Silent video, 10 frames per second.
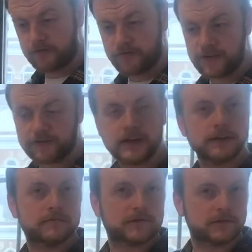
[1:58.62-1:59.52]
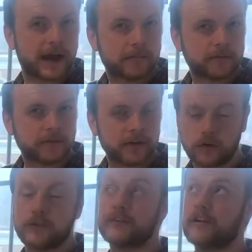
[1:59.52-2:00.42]
50 grams here,
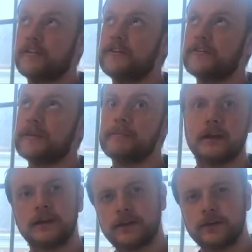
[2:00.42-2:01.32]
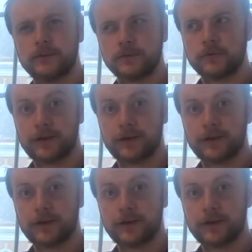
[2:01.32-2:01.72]
or sorry, 50 milliliters, which is